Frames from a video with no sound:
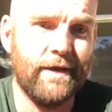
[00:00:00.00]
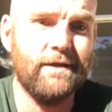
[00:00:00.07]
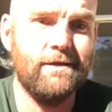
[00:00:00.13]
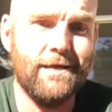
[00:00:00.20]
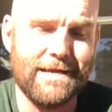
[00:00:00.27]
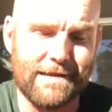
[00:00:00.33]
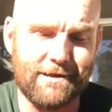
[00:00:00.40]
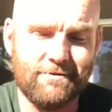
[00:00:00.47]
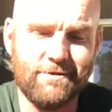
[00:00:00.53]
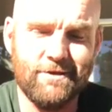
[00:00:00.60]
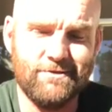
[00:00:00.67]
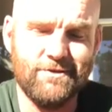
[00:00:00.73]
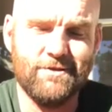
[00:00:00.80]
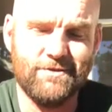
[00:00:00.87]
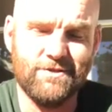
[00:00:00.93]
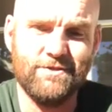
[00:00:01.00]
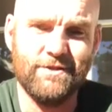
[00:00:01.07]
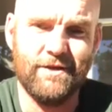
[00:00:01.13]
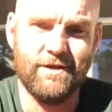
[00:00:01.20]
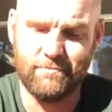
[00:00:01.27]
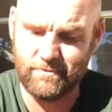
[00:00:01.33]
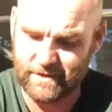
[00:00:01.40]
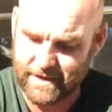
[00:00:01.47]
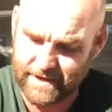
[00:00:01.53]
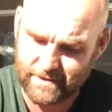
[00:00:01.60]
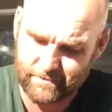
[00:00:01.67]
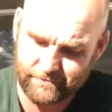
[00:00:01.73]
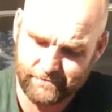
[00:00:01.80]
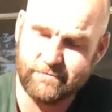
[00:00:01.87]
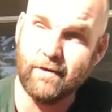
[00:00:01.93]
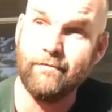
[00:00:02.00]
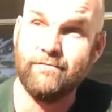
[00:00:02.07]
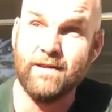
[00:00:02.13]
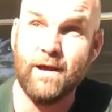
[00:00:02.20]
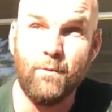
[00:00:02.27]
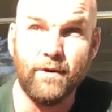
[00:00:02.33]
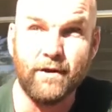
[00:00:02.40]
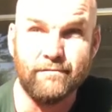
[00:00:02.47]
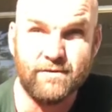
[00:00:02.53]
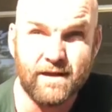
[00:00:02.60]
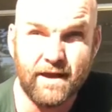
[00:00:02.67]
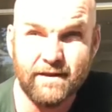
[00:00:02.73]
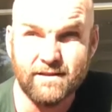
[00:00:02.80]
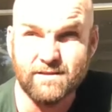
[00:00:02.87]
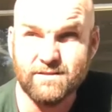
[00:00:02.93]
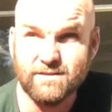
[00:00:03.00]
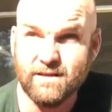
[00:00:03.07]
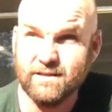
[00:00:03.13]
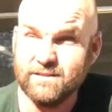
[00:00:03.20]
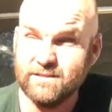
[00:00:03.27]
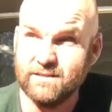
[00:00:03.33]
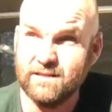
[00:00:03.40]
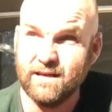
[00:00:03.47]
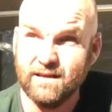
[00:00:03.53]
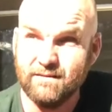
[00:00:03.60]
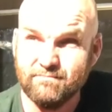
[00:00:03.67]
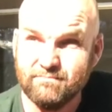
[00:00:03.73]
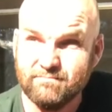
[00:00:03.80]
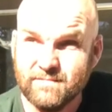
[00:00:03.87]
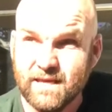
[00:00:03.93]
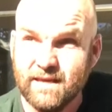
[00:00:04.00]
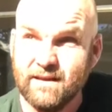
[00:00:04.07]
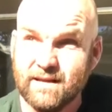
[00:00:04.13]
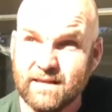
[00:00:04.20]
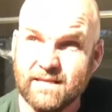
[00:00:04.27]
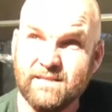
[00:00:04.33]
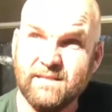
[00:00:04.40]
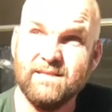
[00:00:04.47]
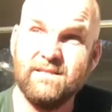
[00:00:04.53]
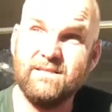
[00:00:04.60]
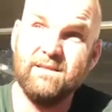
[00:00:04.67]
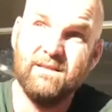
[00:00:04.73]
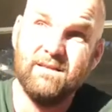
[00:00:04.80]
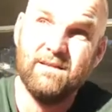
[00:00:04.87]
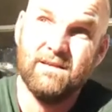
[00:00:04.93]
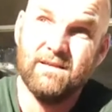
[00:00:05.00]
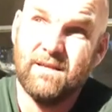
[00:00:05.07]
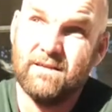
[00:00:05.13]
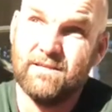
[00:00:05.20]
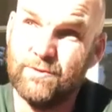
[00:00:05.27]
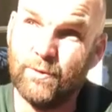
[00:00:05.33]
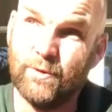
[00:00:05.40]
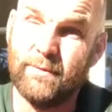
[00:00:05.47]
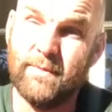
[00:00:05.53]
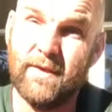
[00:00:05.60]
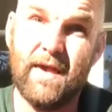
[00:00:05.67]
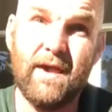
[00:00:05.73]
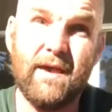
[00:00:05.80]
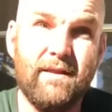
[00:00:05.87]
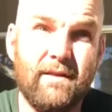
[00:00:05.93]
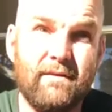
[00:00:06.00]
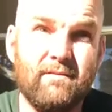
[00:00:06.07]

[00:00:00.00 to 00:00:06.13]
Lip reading: I said, I'm glad I've done what I've done. I guess it's sorted me out.